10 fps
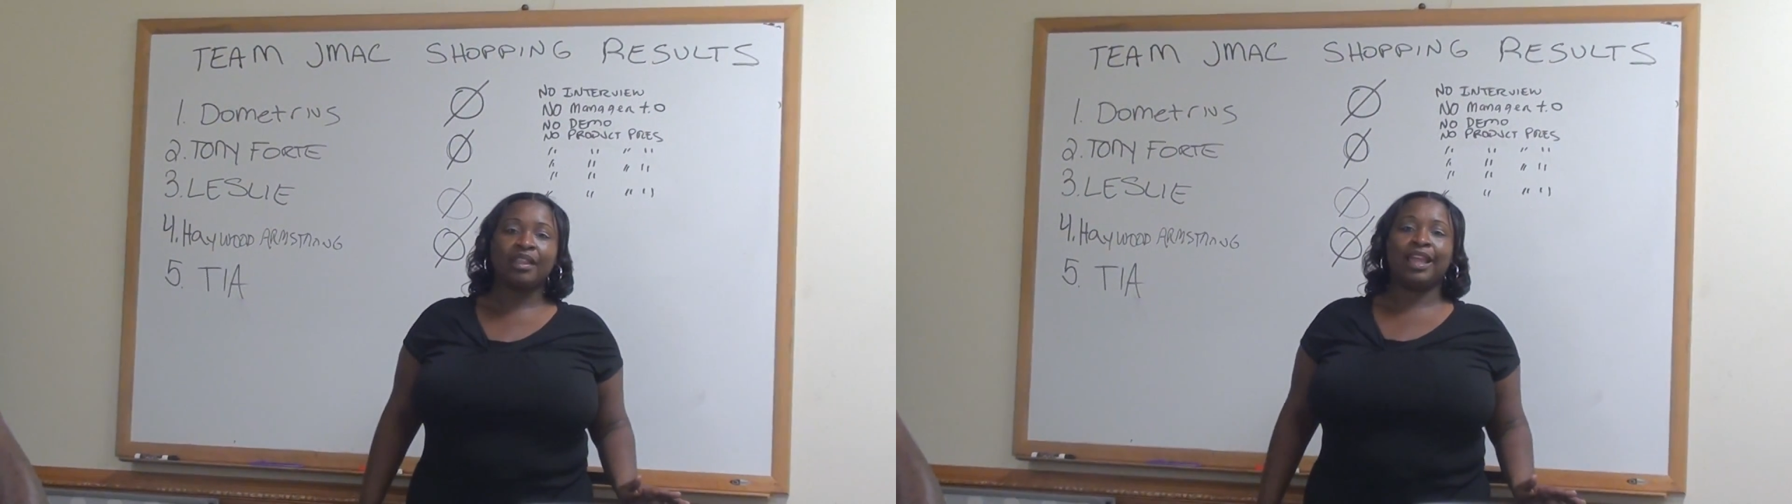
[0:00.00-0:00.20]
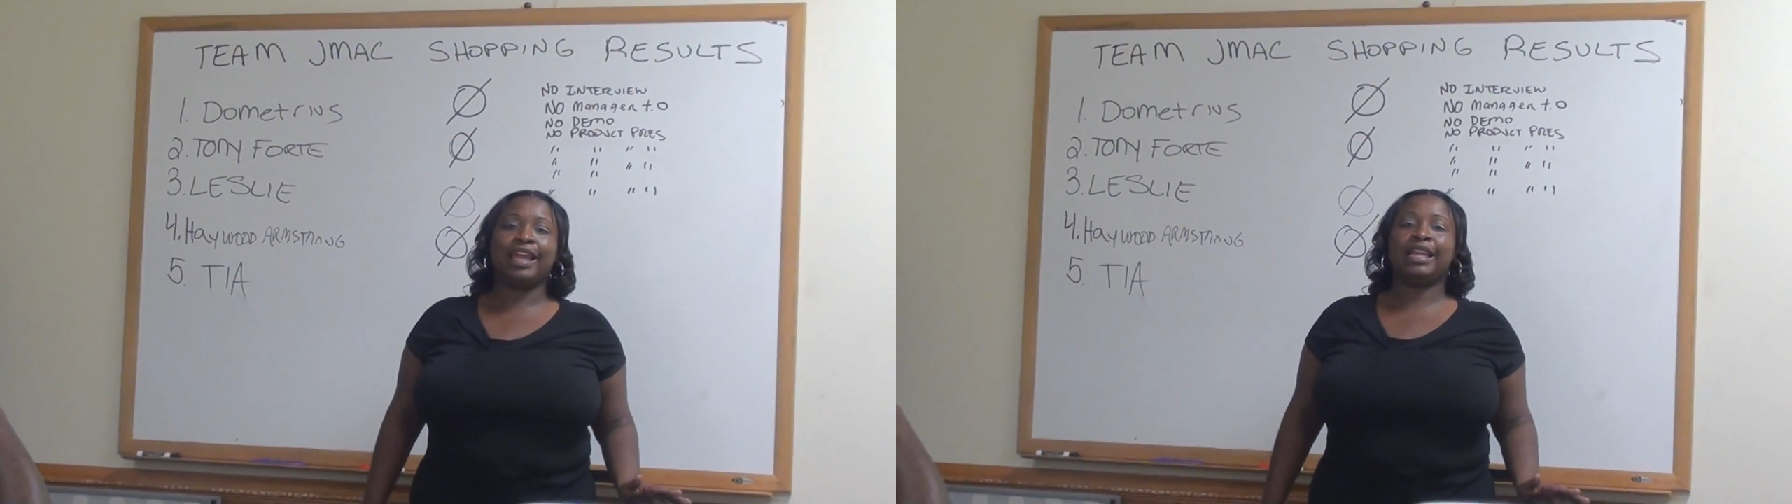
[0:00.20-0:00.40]

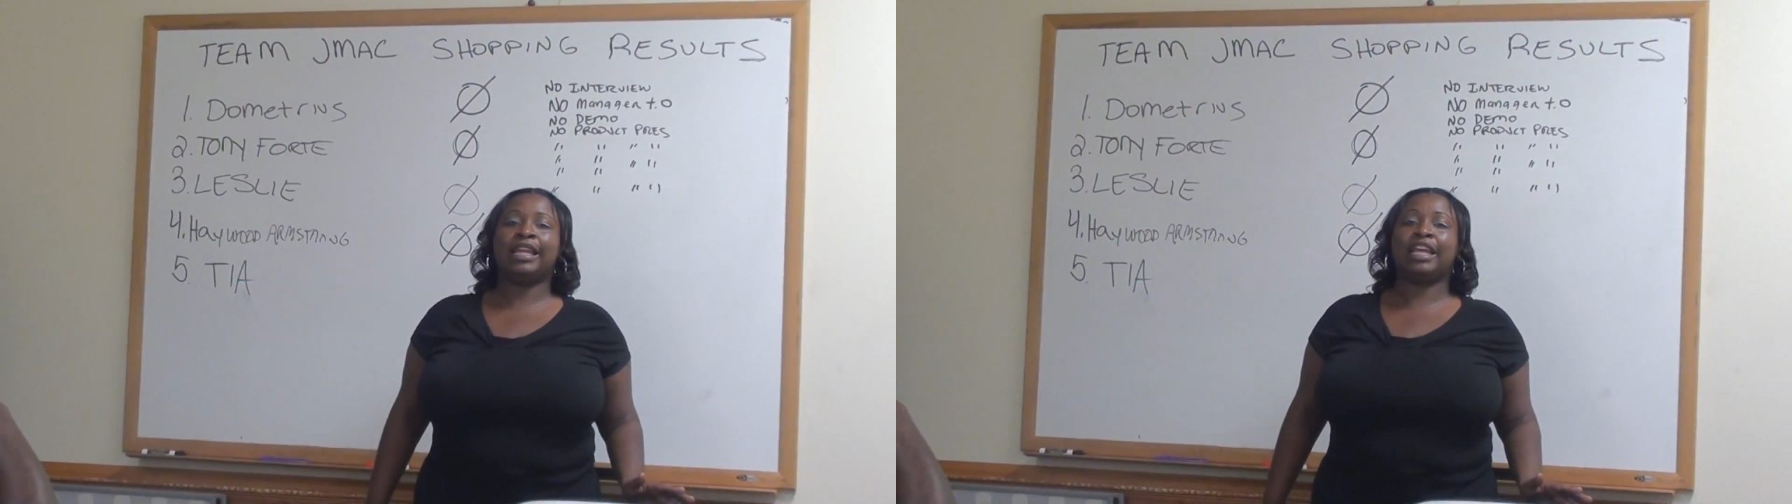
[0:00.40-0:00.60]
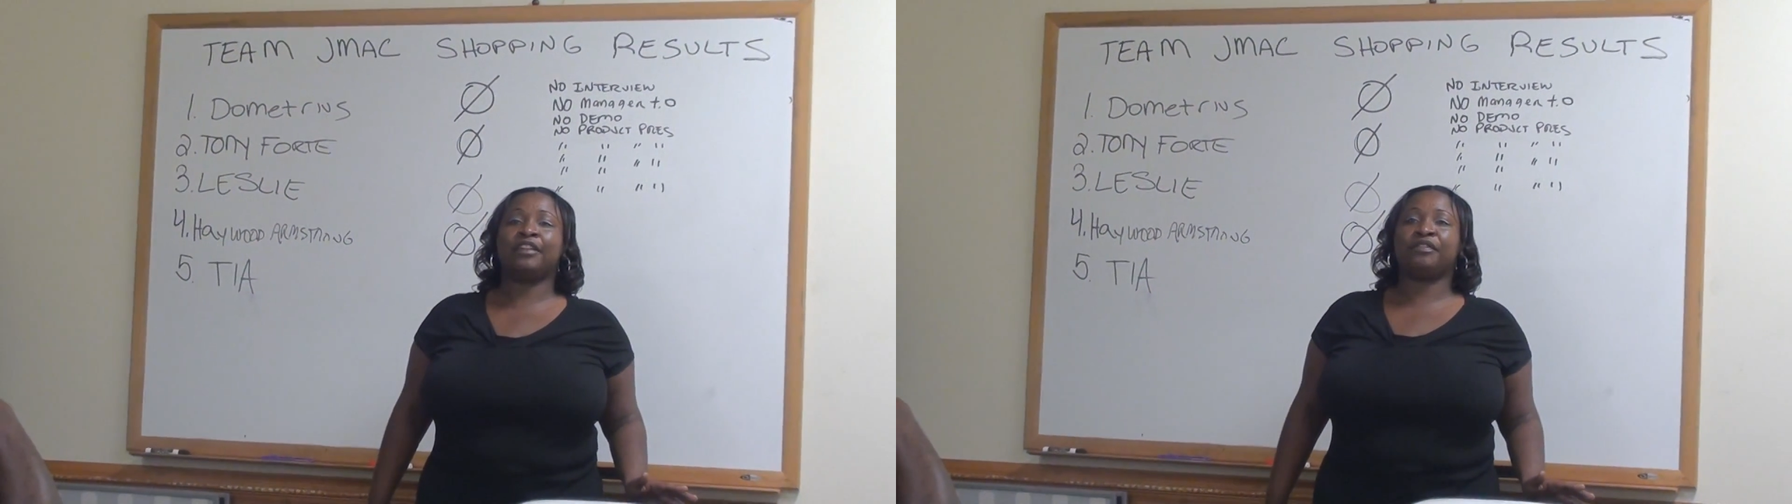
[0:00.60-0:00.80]

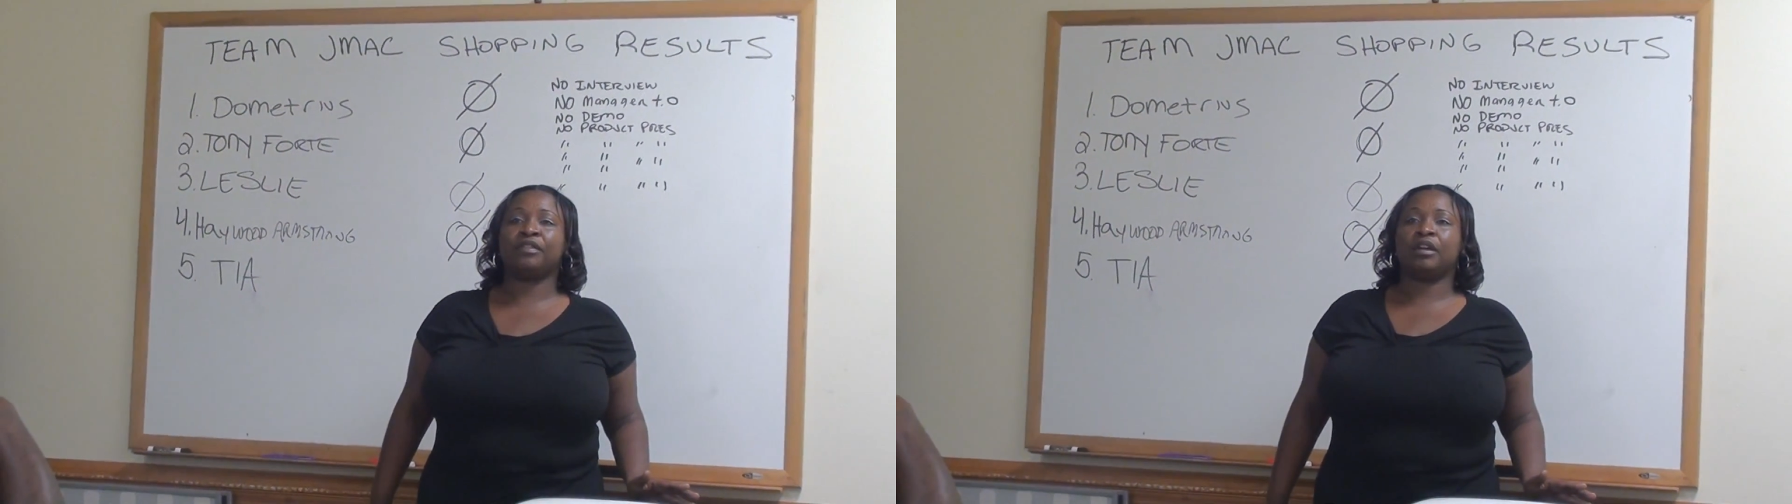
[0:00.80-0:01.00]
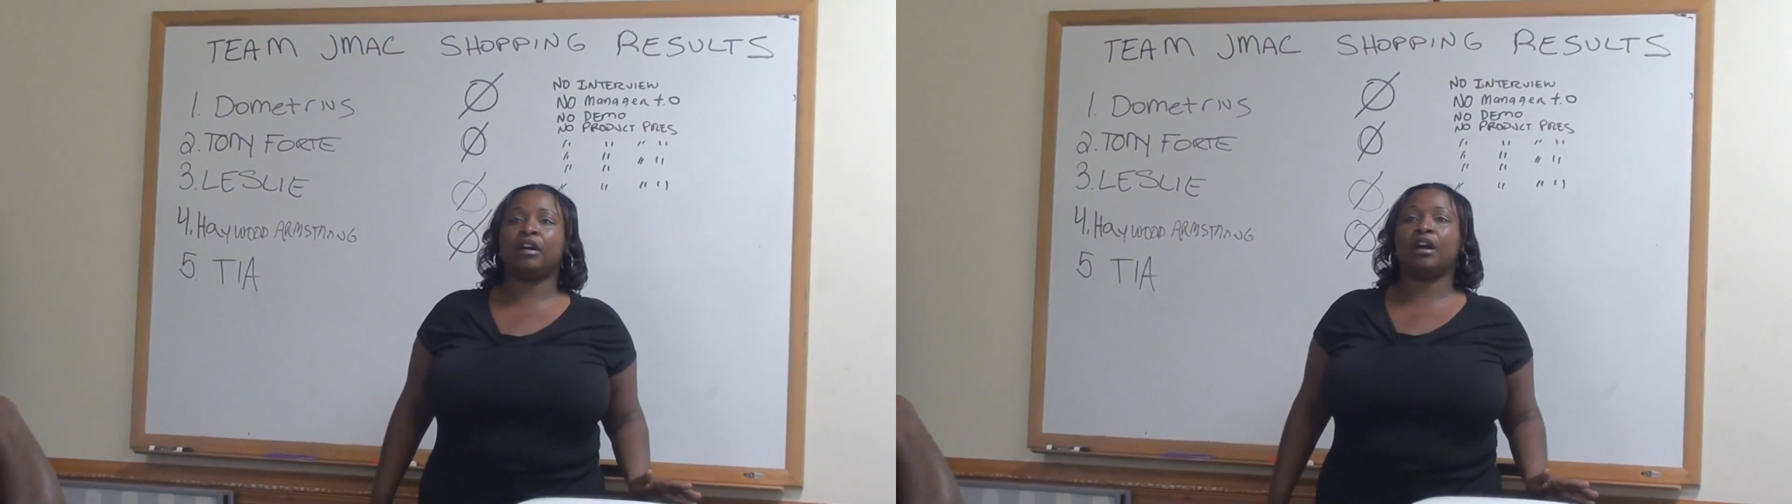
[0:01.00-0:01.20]
And if
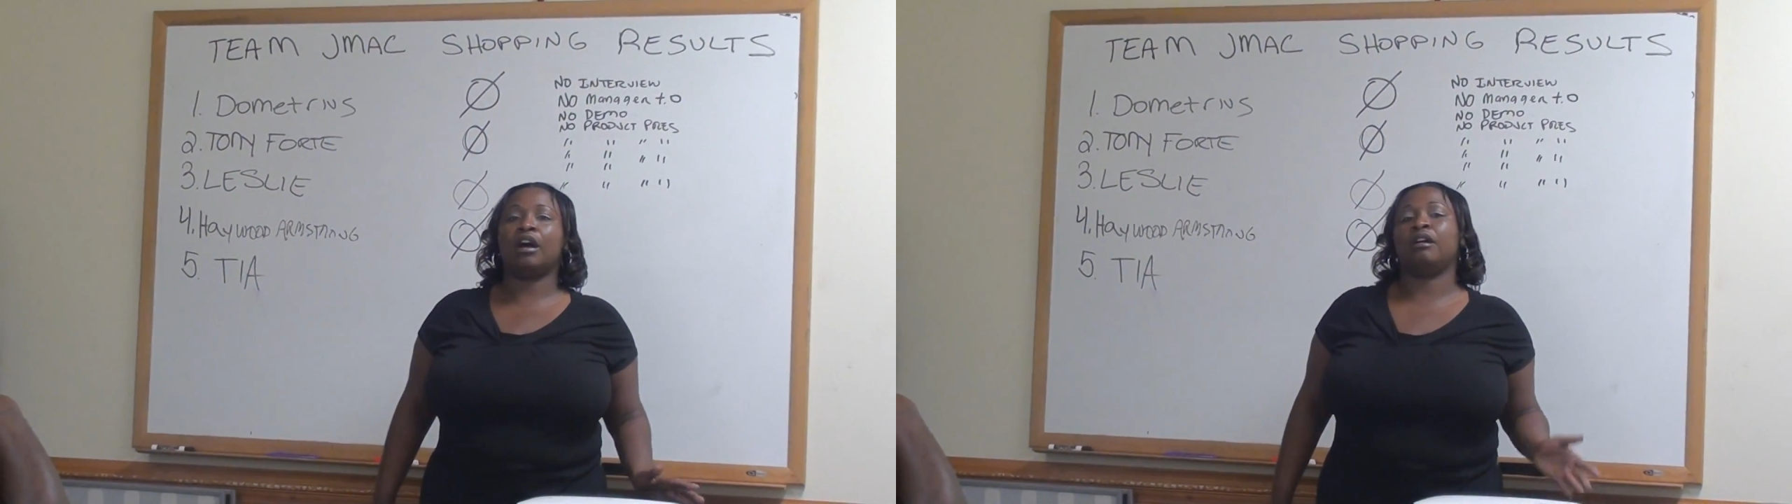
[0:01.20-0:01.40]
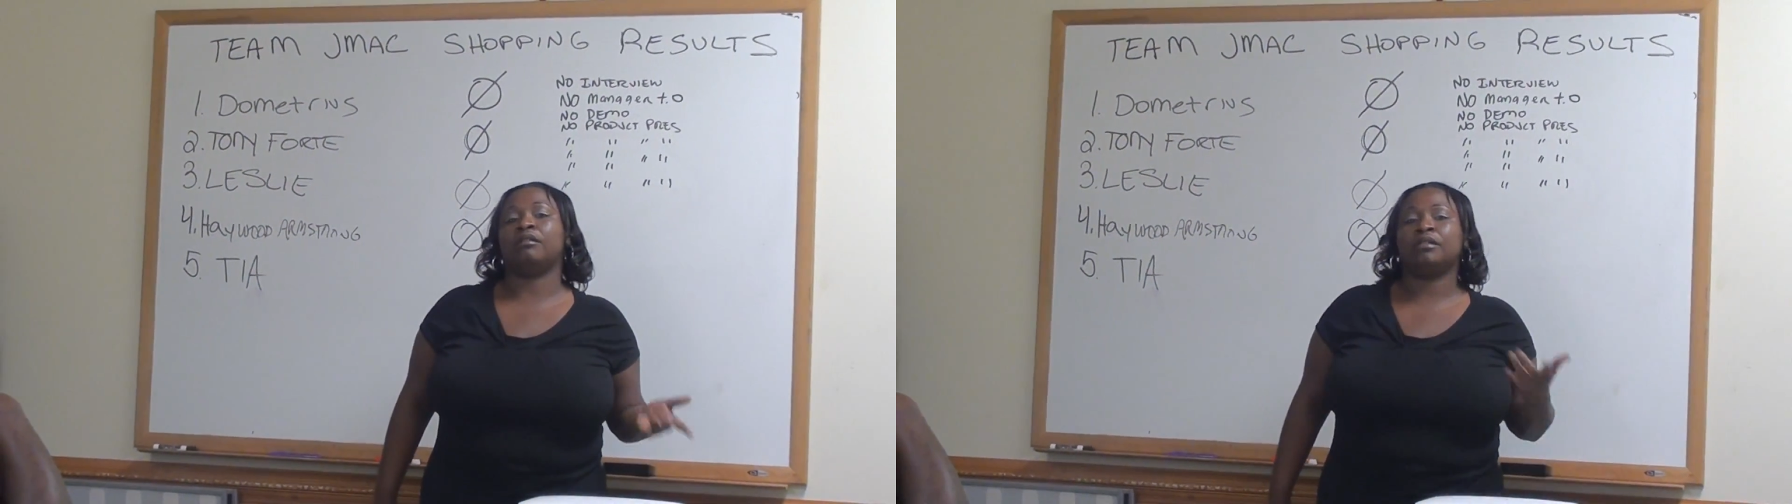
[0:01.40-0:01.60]

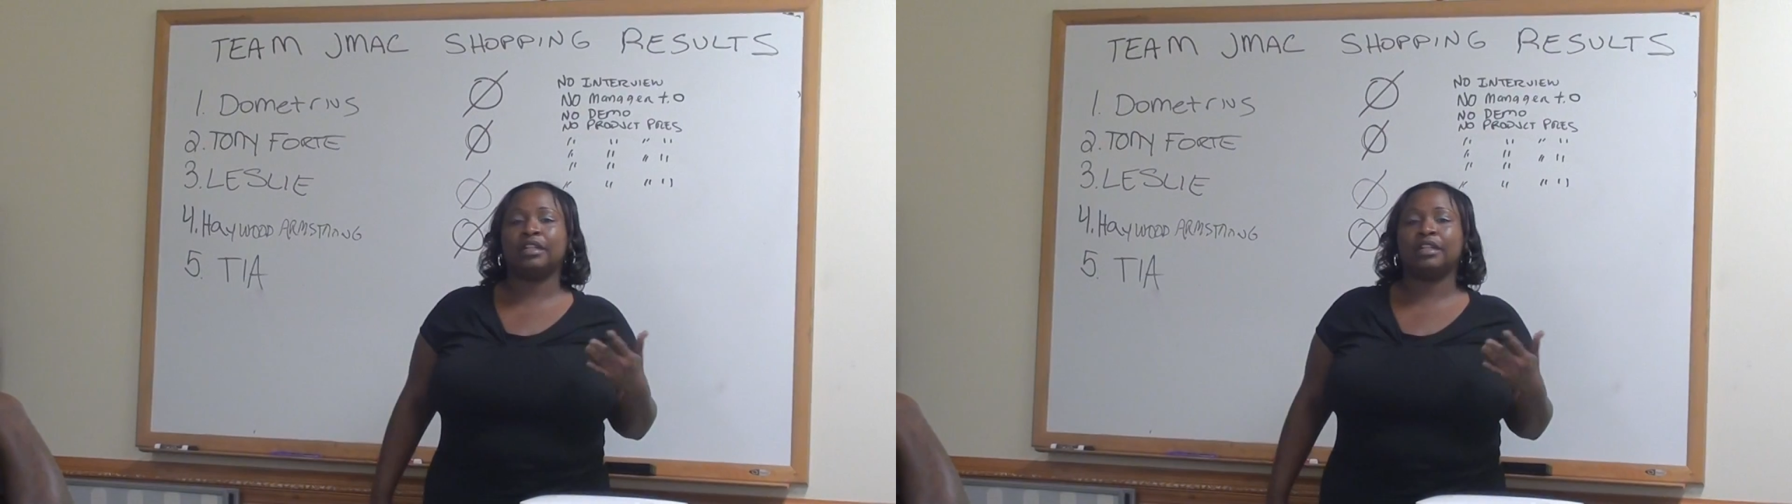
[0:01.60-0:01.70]
Oh,